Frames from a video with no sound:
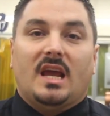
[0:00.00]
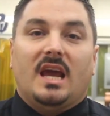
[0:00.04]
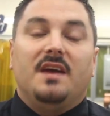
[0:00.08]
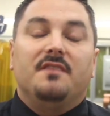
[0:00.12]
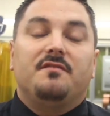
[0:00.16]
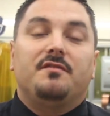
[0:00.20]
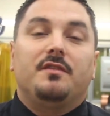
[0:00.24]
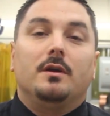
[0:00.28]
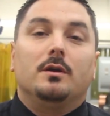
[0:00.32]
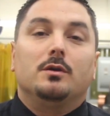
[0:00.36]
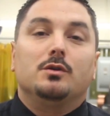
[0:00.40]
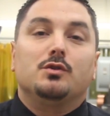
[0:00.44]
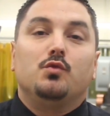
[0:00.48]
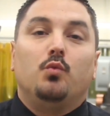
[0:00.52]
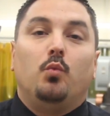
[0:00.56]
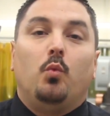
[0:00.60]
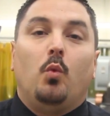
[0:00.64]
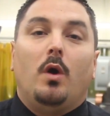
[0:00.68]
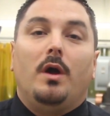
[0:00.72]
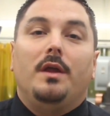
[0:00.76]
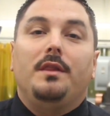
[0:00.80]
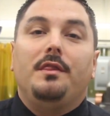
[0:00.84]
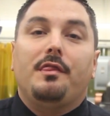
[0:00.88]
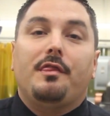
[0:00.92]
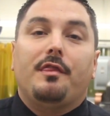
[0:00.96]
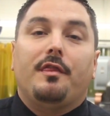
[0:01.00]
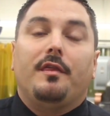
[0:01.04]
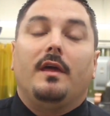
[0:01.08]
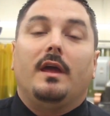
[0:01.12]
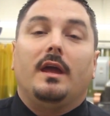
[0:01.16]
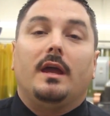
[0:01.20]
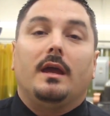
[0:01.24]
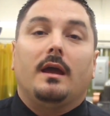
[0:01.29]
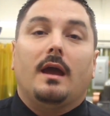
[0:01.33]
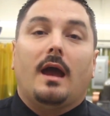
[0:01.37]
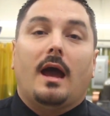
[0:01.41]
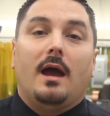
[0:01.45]
If there's one
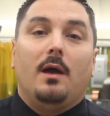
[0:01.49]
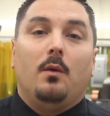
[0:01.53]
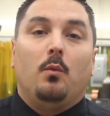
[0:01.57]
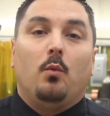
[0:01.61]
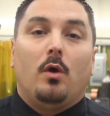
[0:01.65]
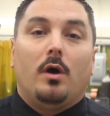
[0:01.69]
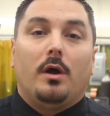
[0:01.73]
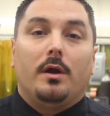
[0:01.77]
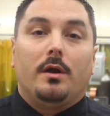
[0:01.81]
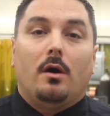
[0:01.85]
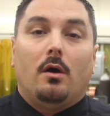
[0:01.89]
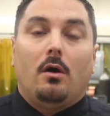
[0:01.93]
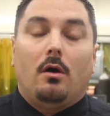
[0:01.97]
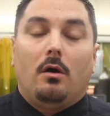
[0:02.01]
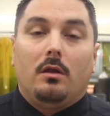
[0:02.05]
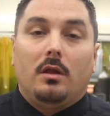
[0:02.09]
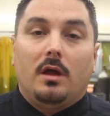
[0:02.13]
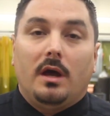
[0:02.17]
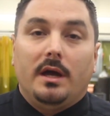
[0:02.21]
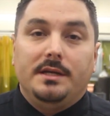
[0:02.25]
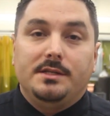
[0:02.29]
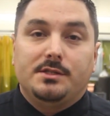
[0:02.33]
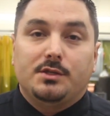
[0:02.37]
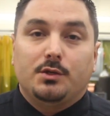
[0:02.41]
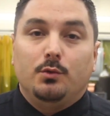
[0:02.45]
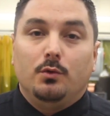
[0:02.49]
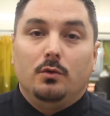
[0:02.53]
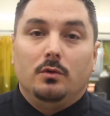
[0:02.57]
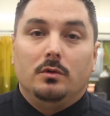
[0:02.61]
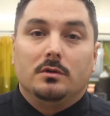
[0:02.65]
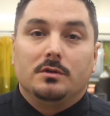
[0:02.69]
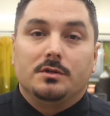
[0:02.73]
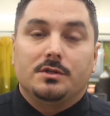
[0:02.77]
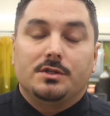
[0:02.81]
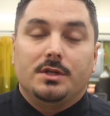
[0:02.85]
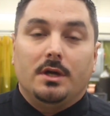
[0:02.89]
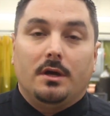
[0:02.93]
thing I want all high
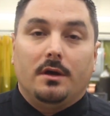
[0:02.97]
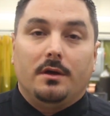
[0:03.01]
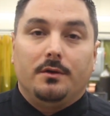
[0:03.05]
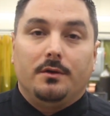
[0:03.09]
schoolers to